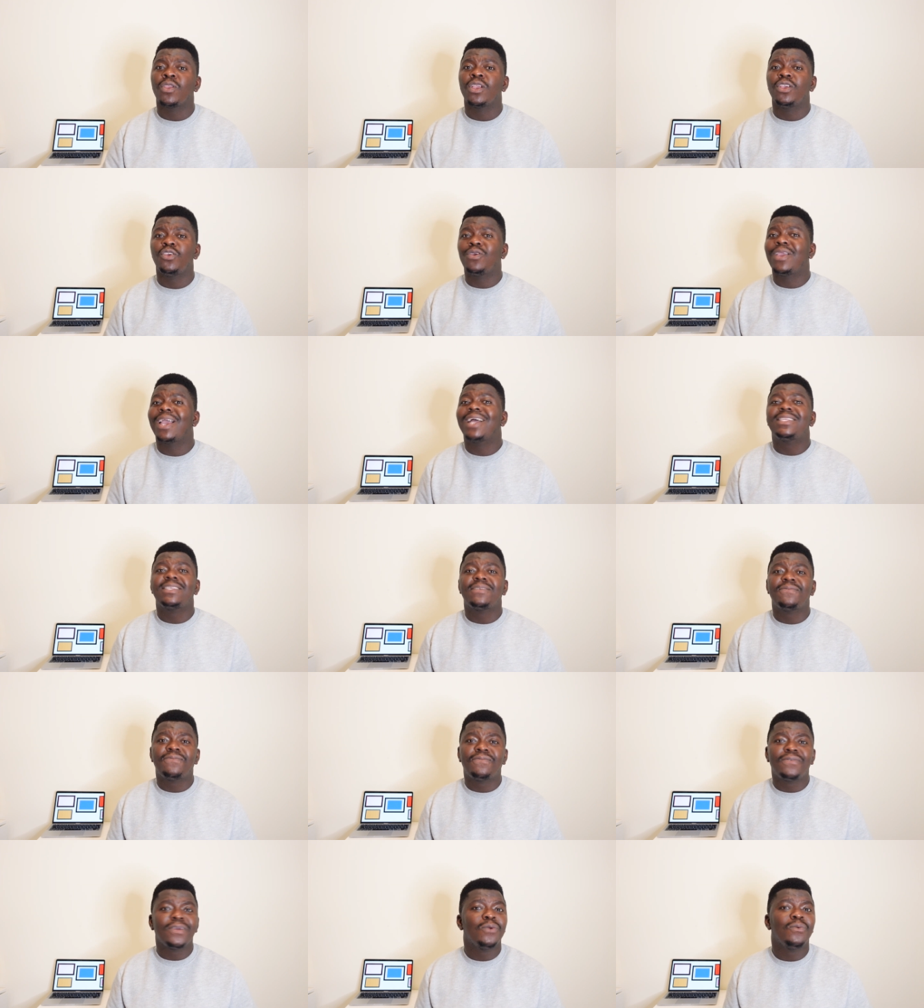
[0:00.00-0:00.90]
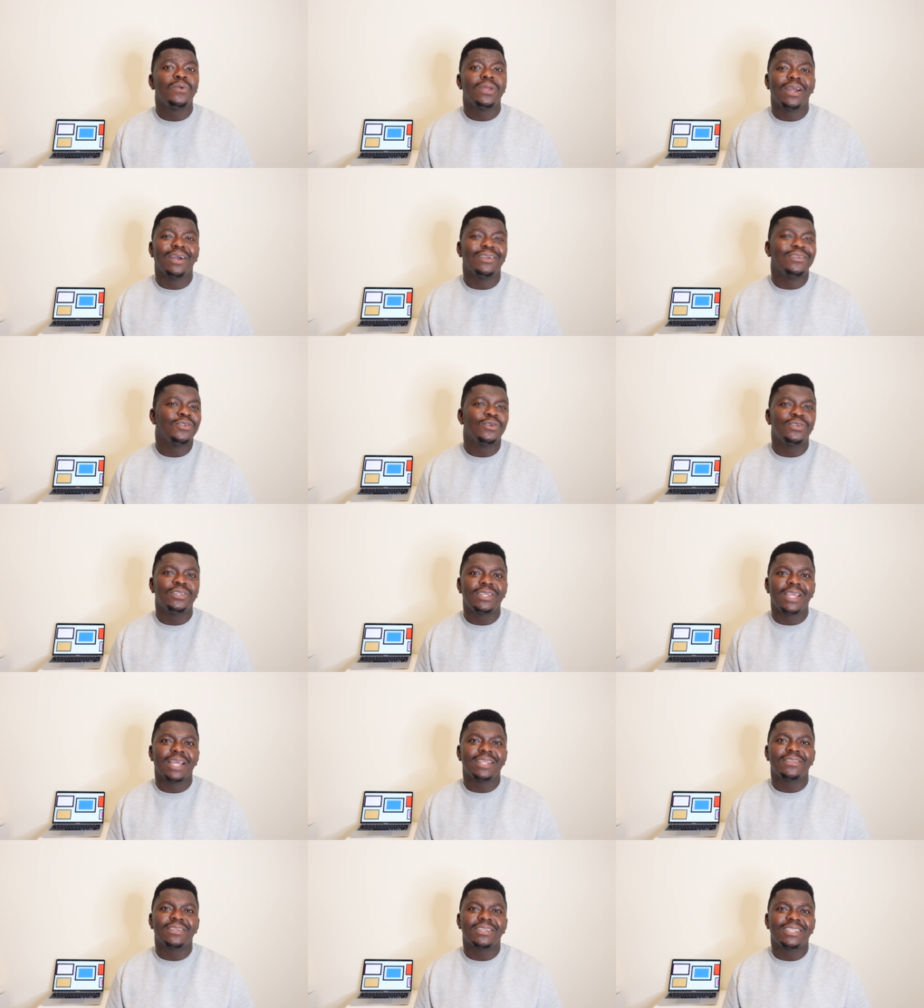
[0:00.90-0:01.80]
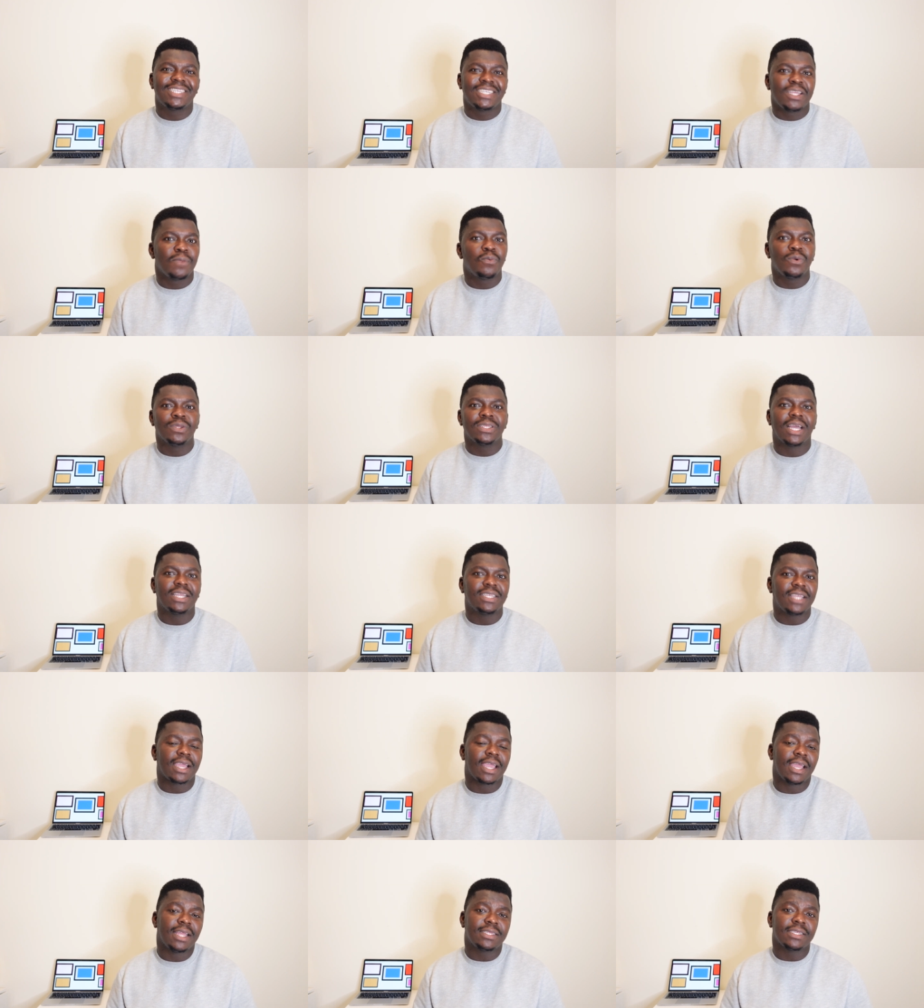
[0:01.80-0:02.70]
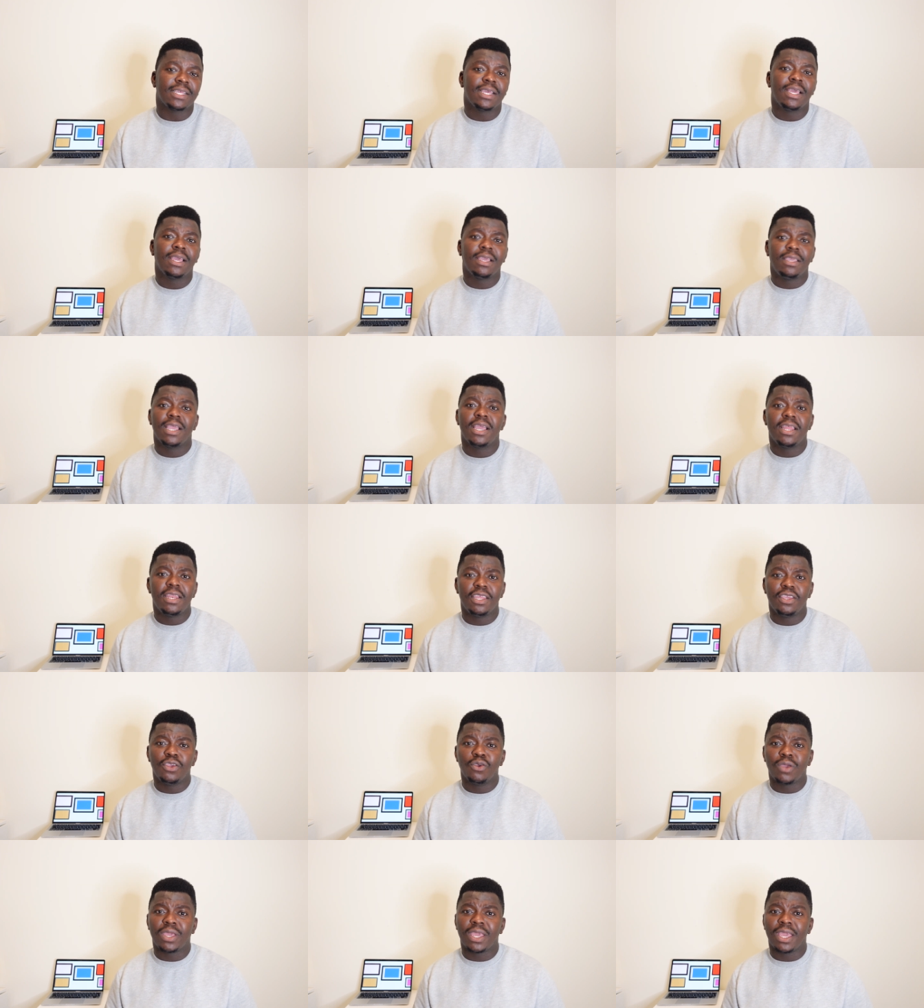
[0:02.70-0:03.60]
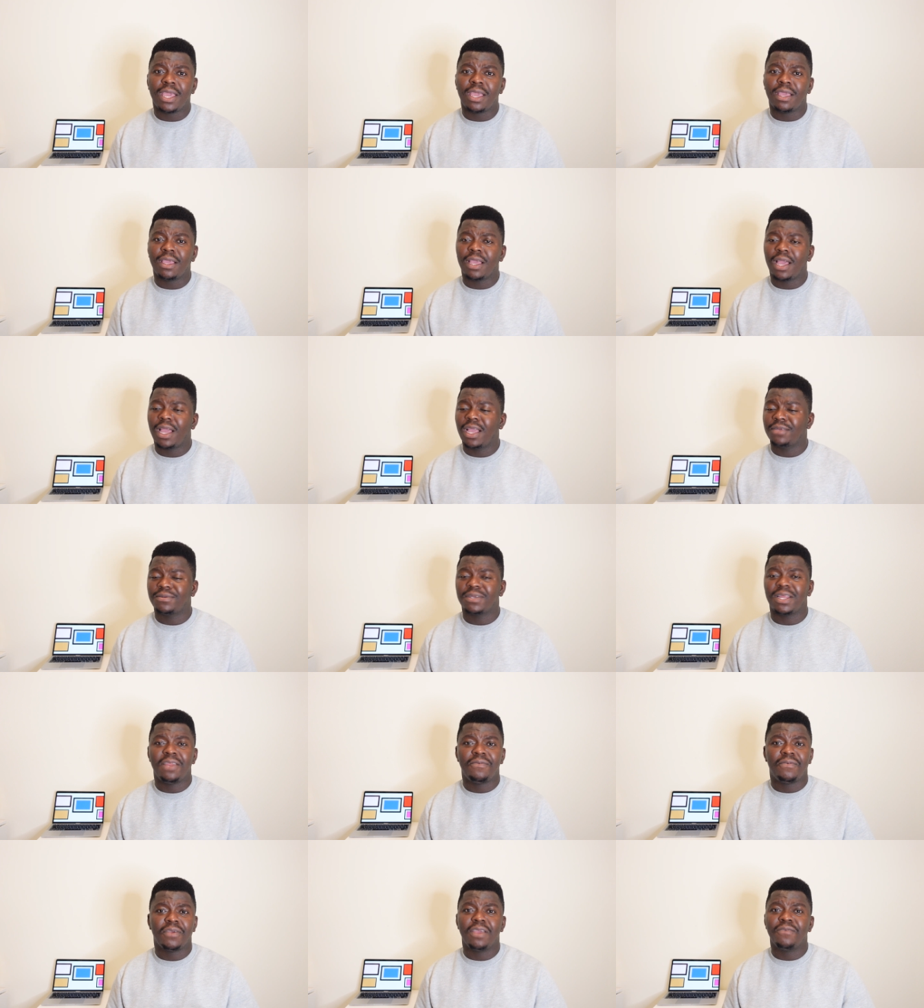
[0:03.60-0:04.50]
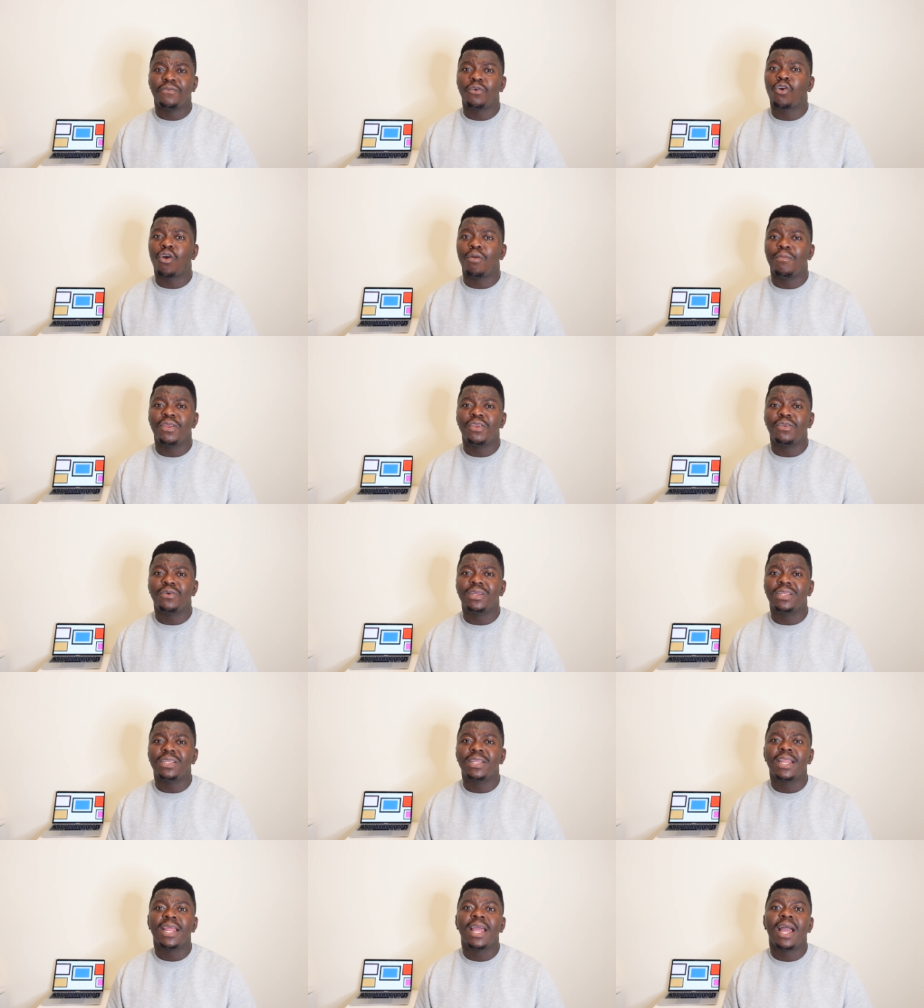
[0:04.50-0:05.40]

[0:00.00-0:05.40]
You get free, you get cheap winter jackets here in the UK. Especially if you're even coming during